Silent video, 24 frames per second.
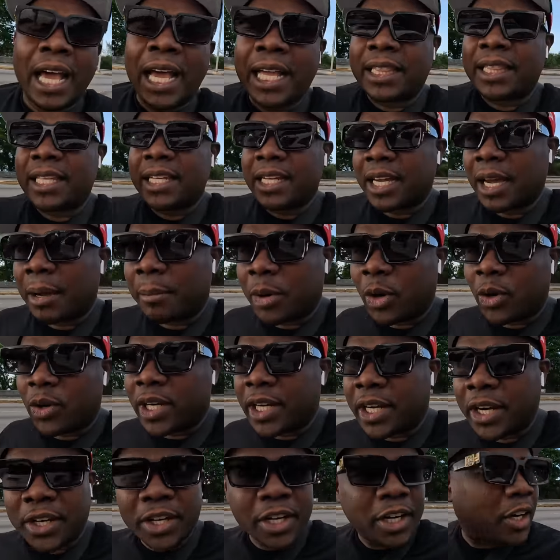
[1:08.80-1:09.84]
I think I'm
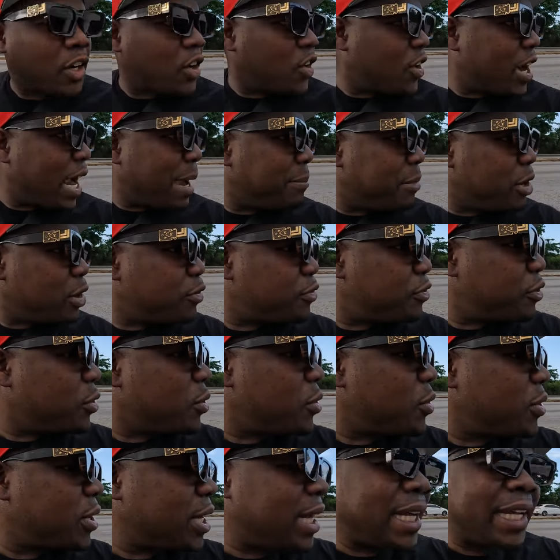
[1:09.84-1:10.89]
only gonna grab the
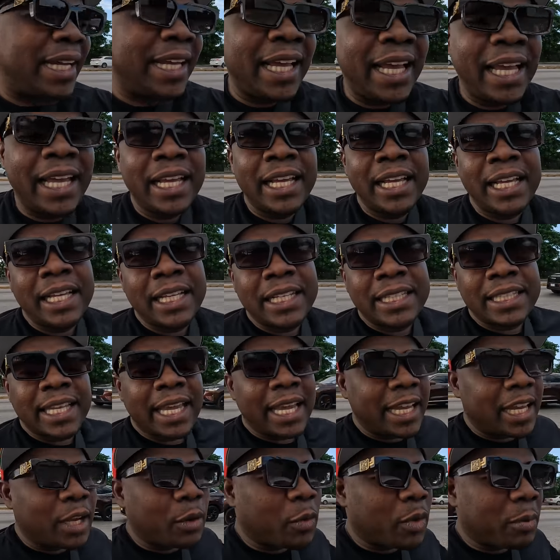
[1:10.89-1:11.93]
food,
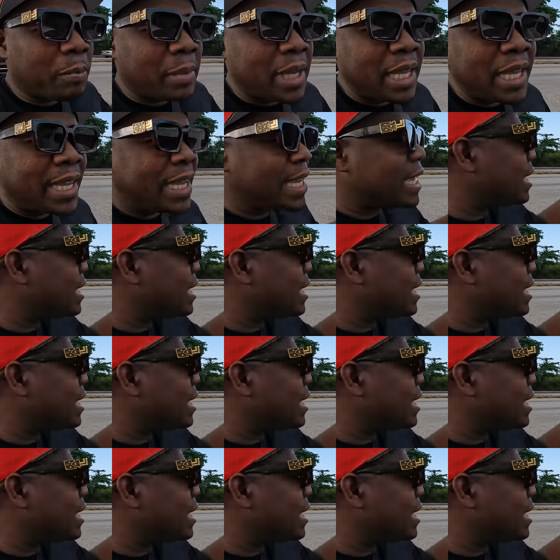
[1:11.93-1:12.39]
take it with me